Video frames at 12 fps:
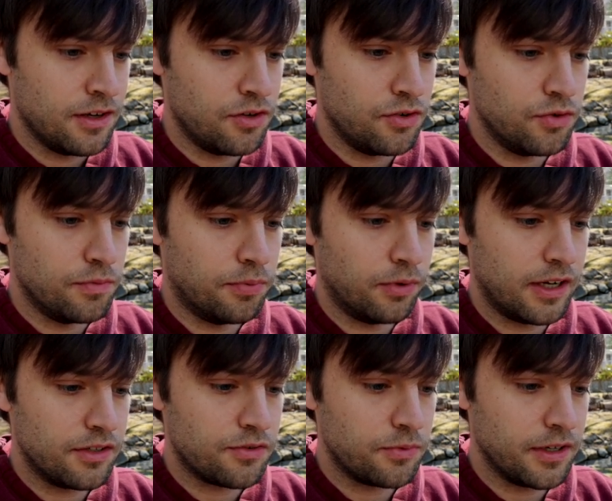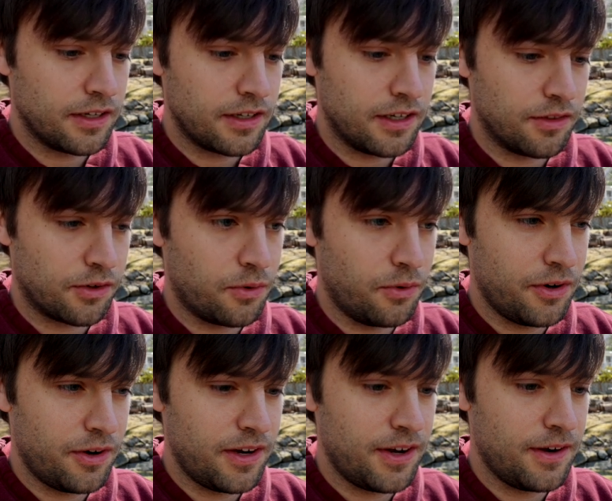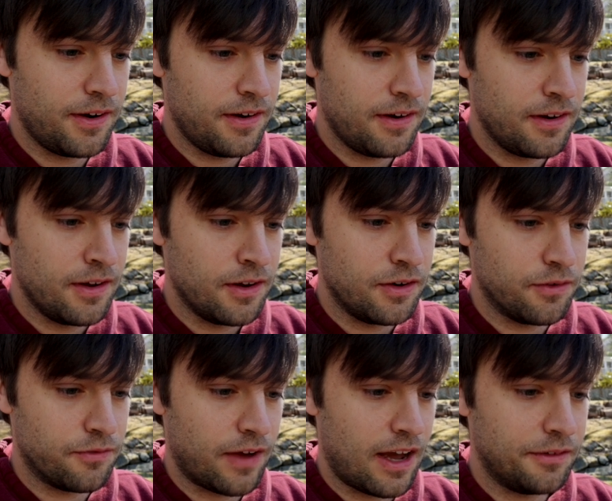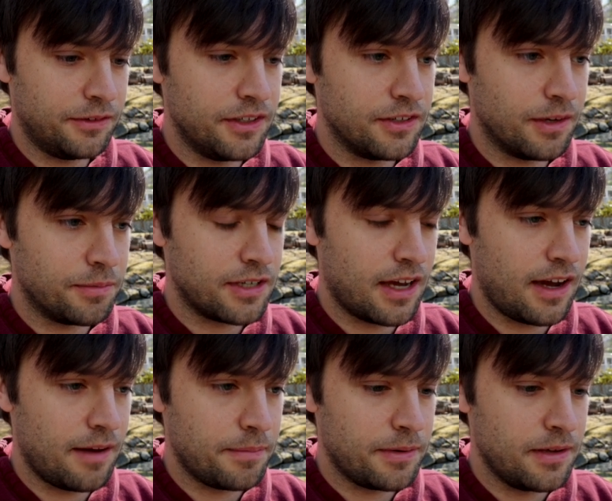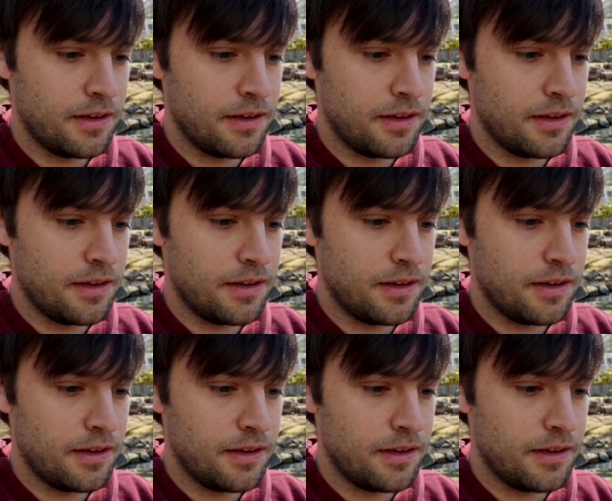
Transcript: New Brunswick in the corner here, Newfoundland up top,